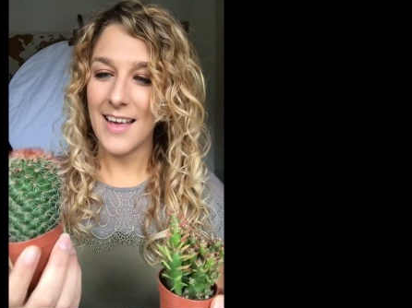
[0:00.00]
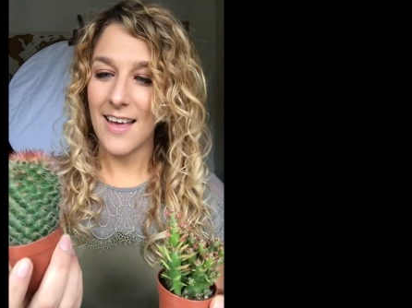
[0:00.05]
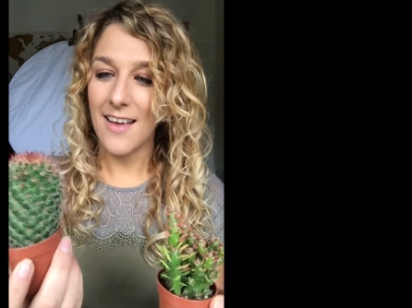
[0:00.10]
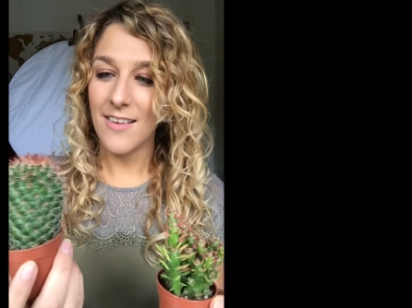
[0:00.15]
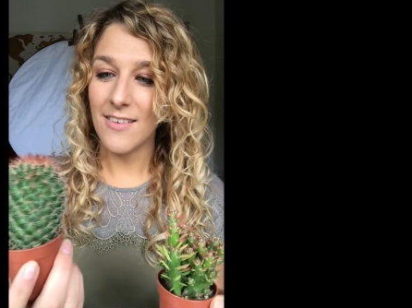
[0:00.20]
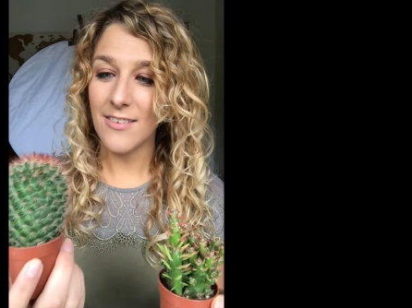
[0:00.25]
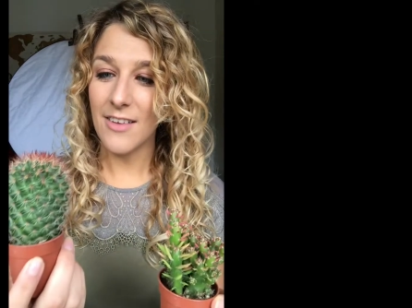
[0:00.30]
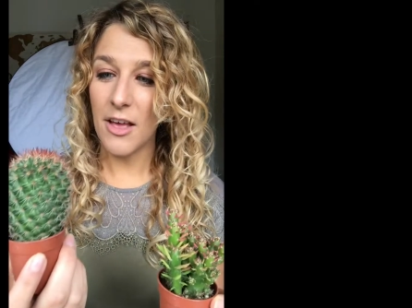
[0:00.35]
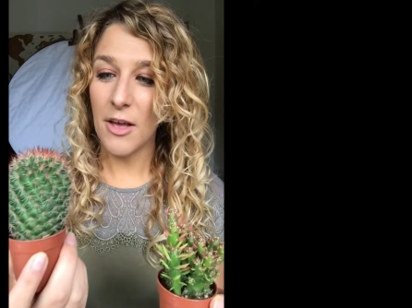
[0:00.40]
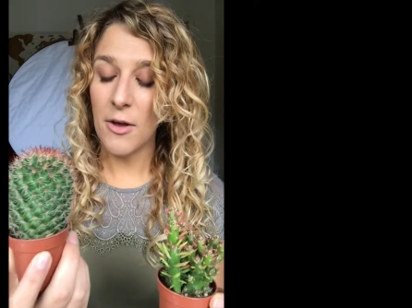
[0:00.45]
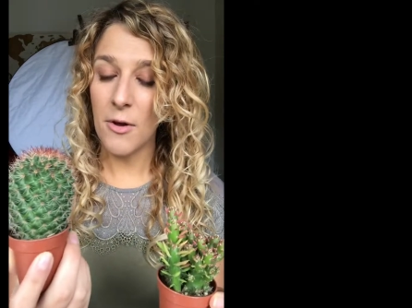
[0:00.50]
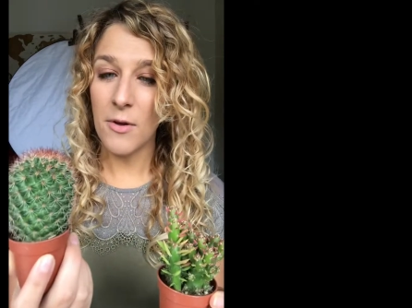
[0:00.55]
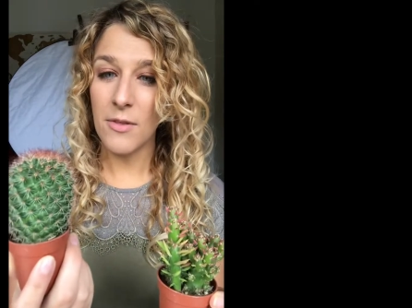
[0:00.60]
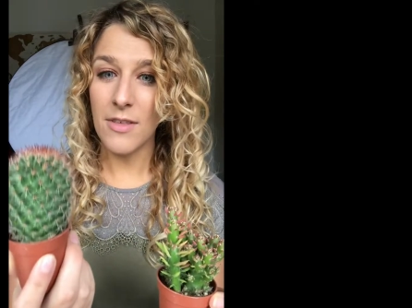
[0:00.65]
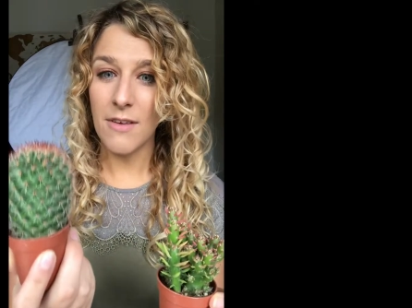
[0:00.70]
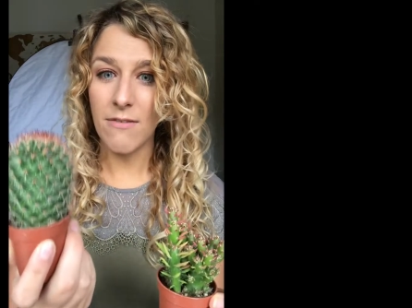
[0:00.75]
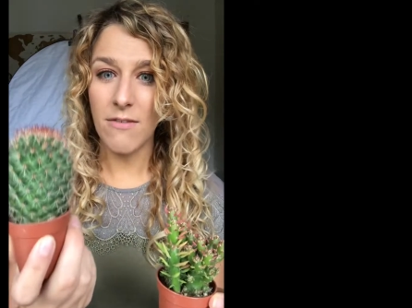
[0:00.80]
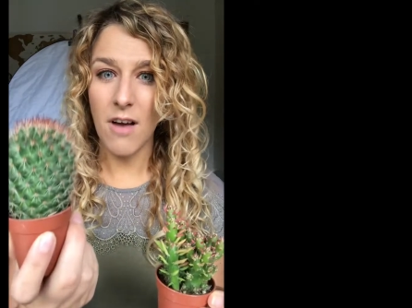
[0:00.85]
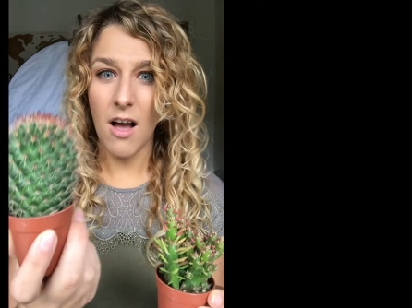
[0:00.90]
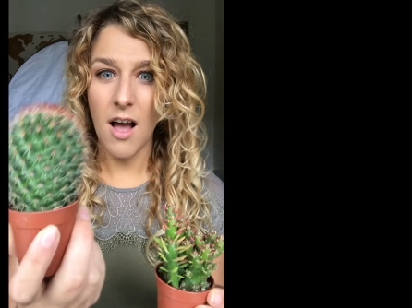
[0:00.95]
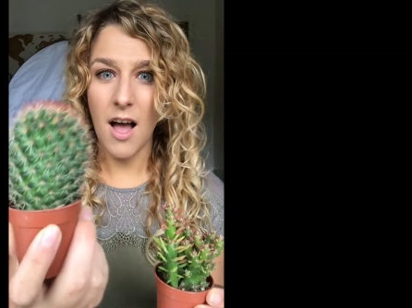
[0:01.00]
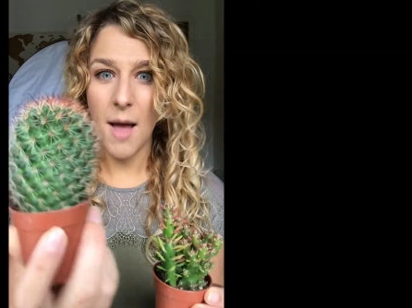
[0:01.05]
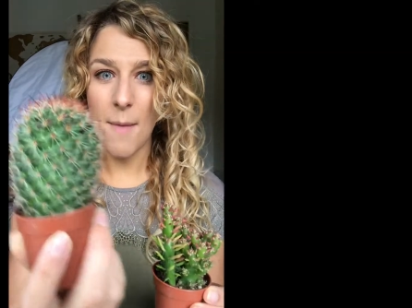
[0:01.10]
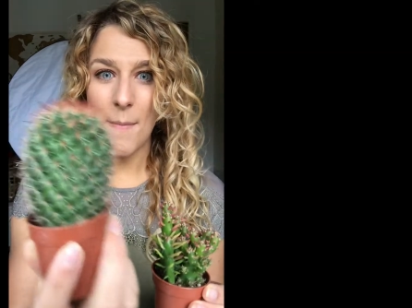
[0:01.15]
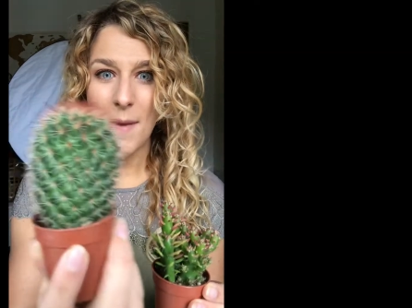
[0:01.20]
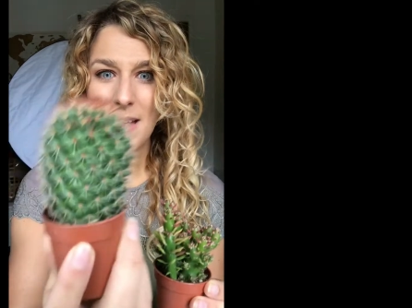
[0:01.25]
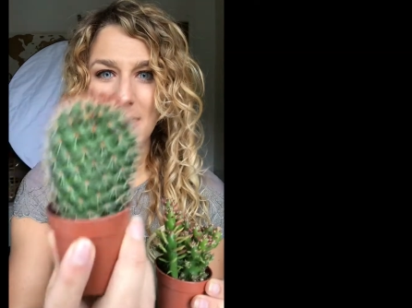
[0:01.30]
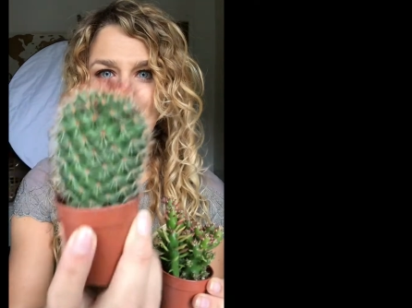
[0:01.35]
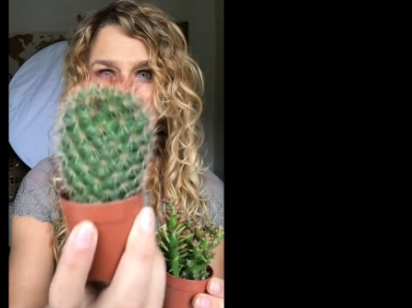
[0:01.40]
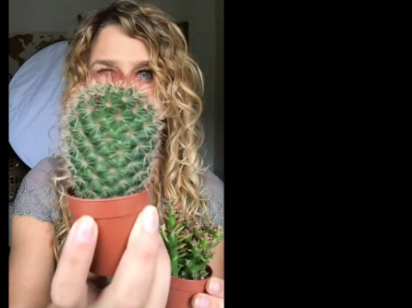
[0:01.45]
So they've got
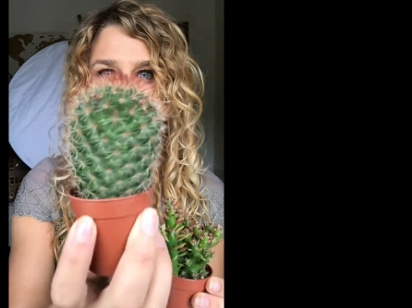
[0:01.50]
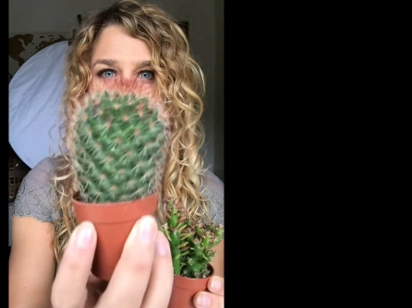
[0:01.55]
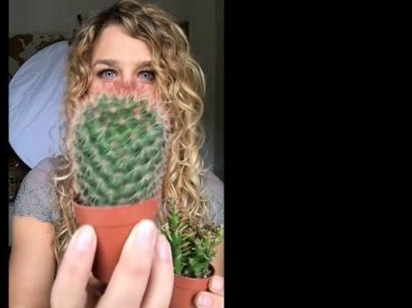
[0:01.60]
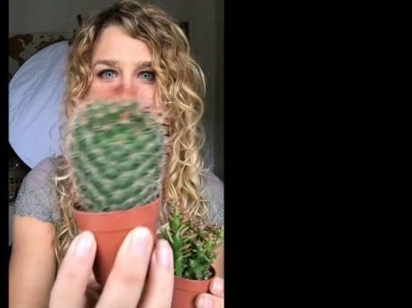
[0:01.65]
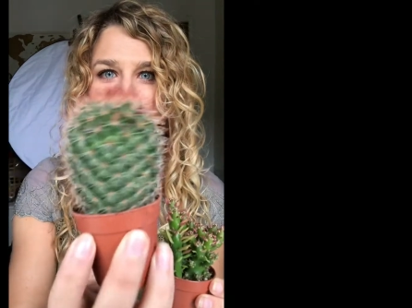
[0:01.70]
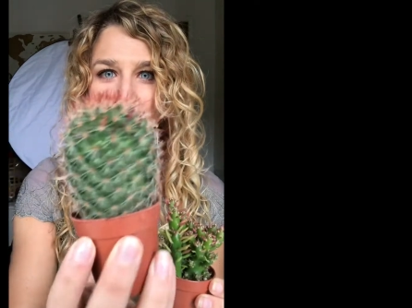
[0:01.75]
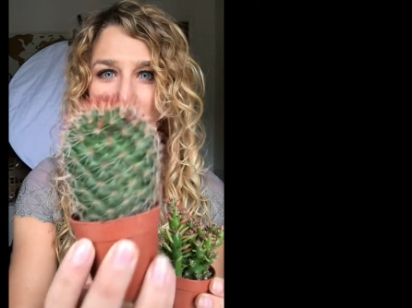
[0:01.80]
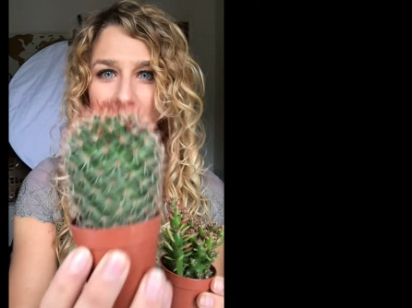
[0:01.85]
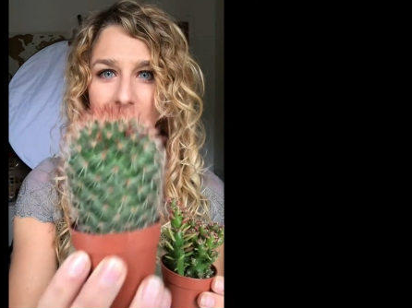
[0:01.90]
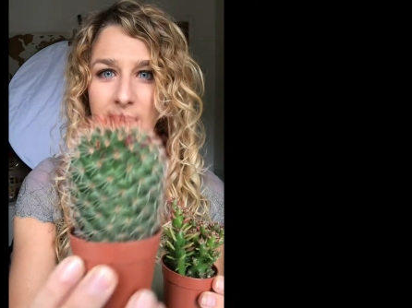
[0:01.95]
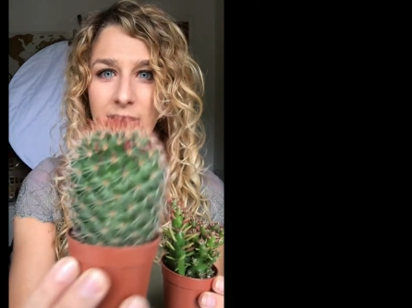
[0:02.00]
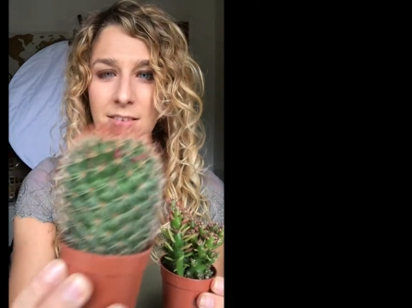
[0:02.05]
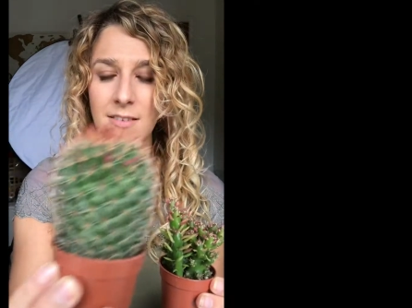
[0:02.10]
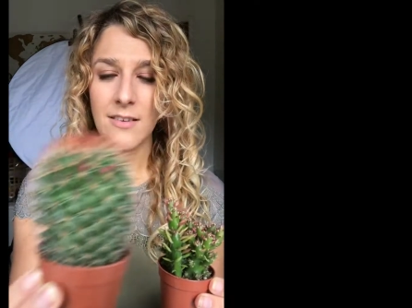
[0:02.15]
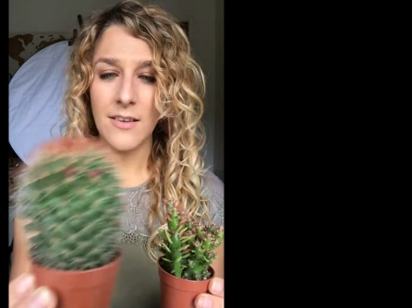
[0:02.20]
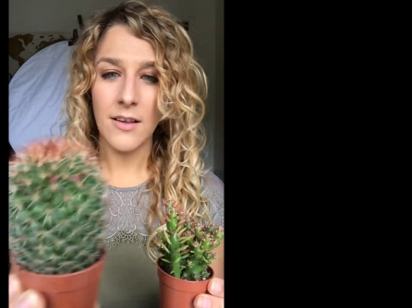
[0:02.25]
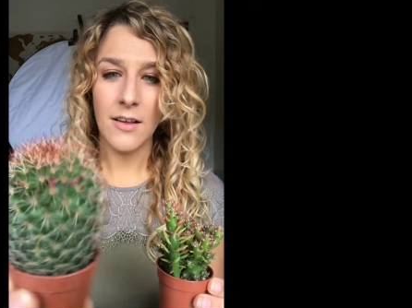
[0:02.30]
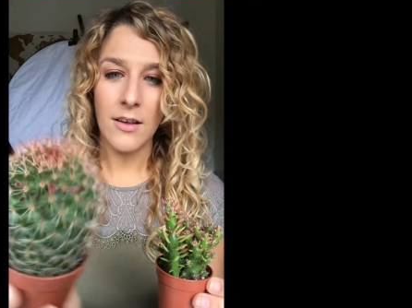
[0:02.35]
amazing textures,